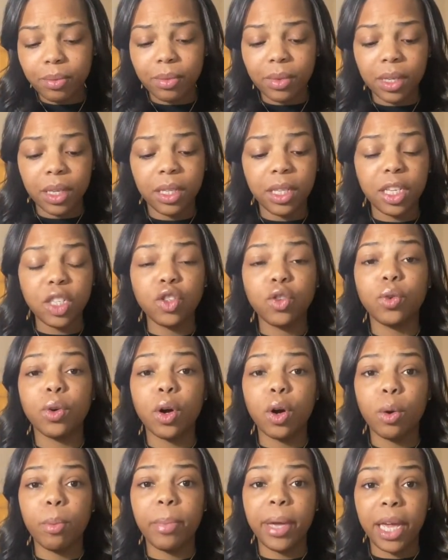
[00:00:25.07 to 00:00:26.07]
this
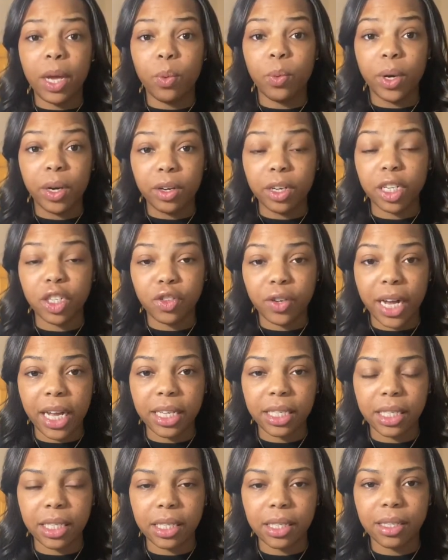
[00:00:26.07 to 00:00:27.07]
grown man wearing a
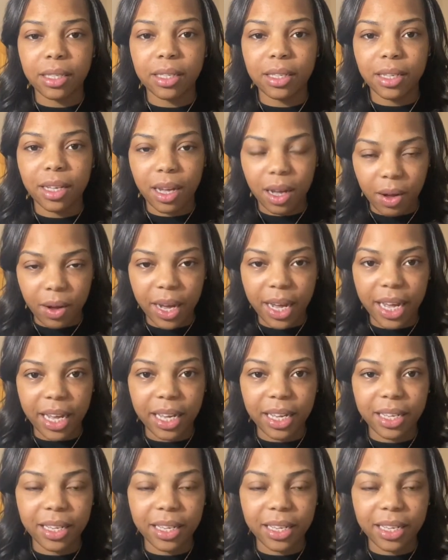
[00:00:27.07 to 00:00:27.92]
dress, okay?